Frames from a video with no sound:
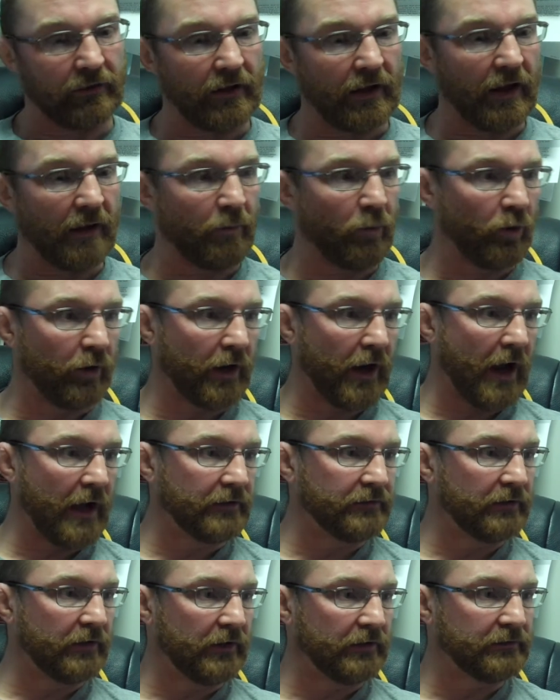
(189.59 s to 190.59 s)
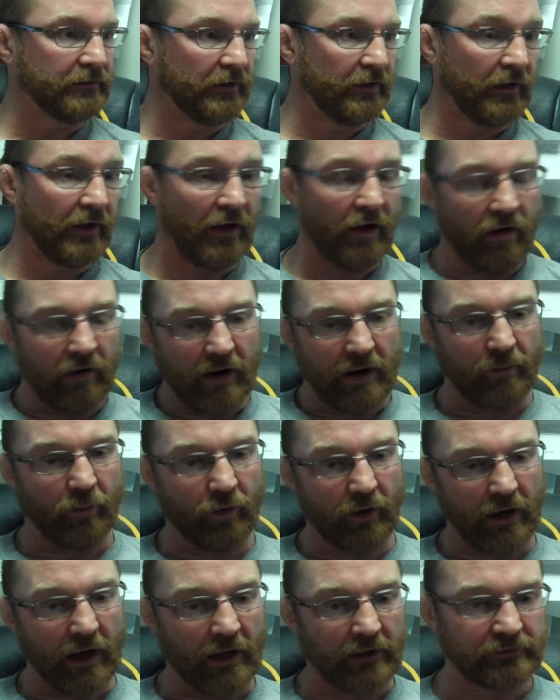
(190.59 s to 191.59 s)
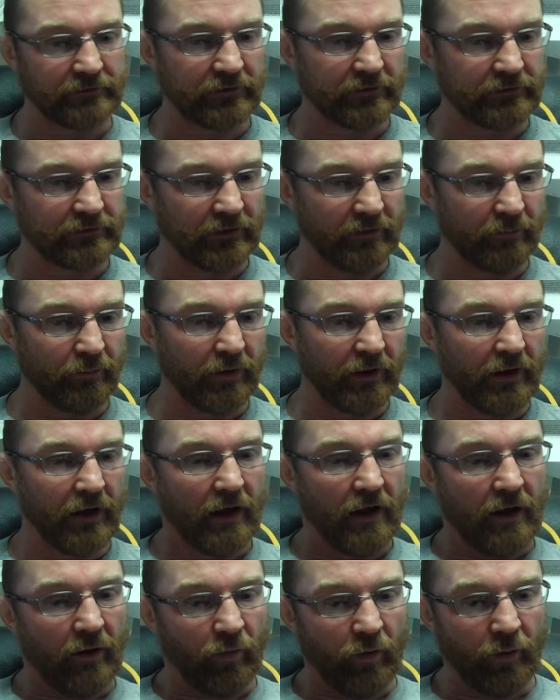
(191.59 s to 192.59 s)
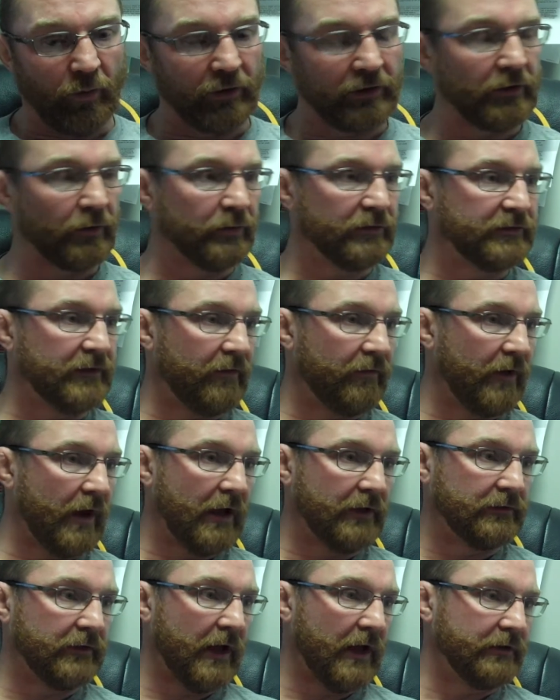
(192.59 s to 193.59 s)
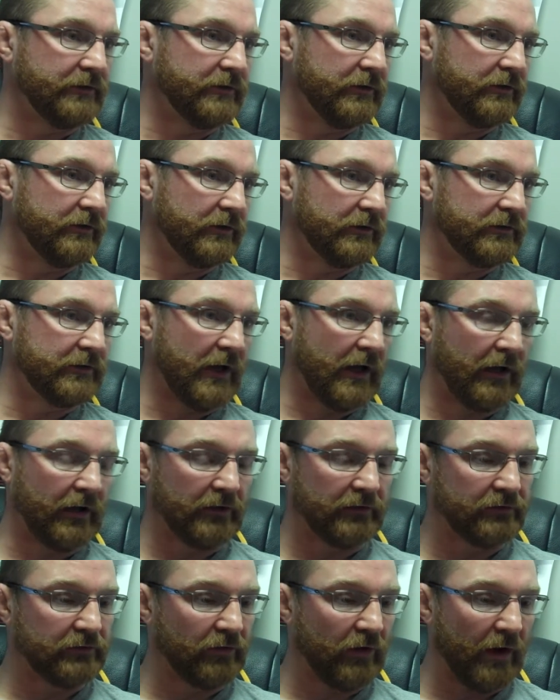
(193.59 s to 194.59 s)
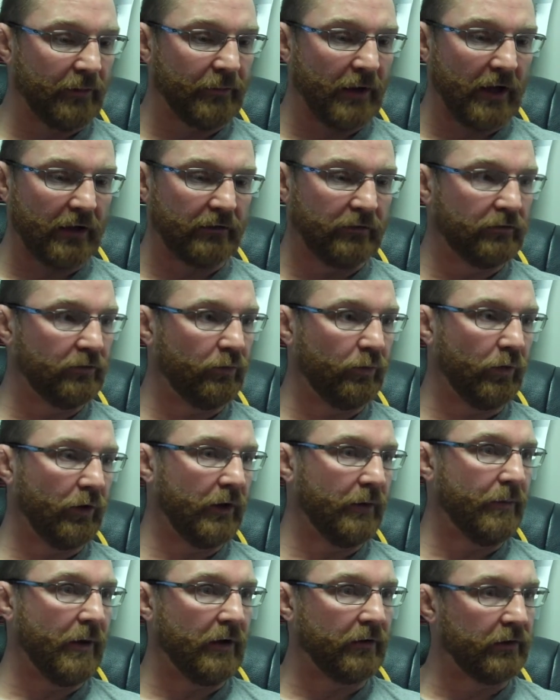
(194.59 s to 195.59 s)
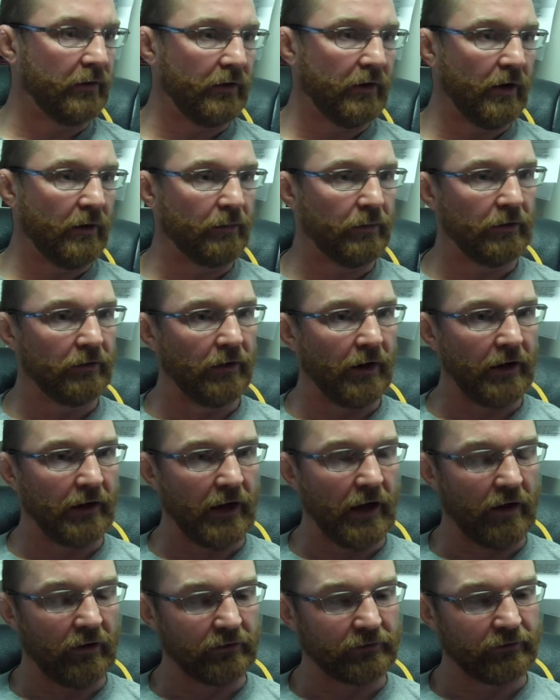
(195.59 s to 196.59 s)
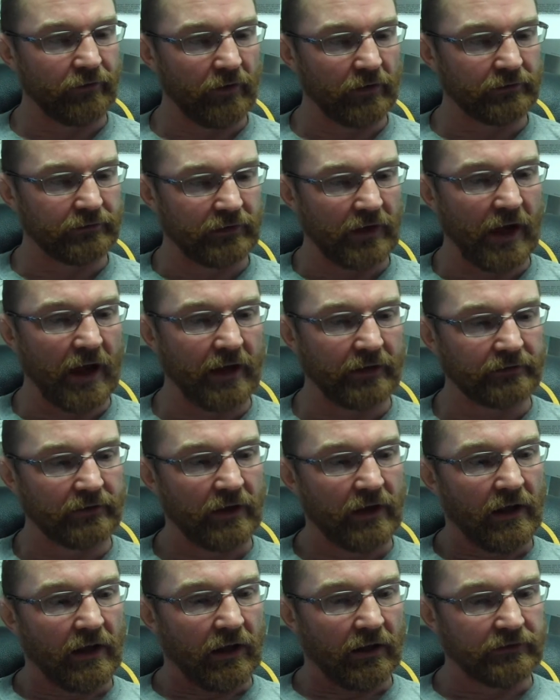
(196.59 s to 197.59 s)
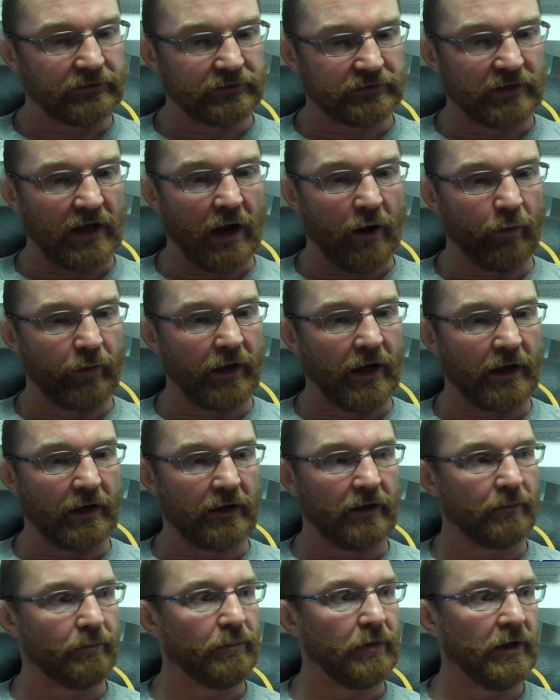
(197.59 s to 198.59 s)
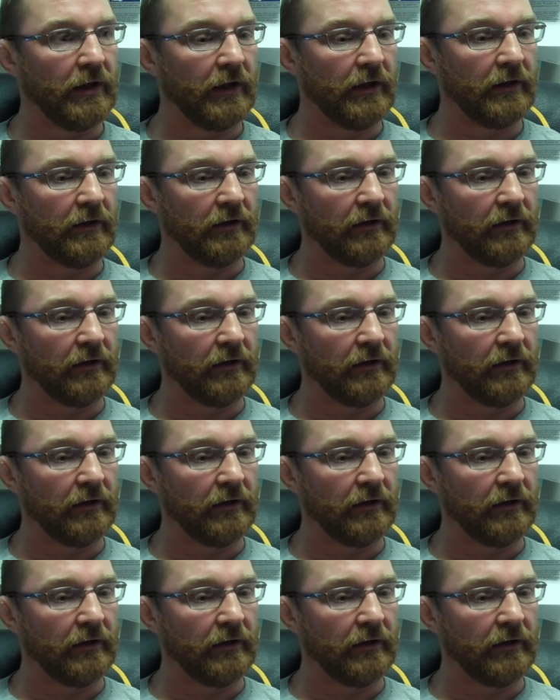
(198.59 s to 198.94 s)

They got more guys than us in. They all got more guys than us in. But we went there with 7 guys last year and took 2nd. So I'm not too worried about the number right now as far as guys. It's just how we got to compete.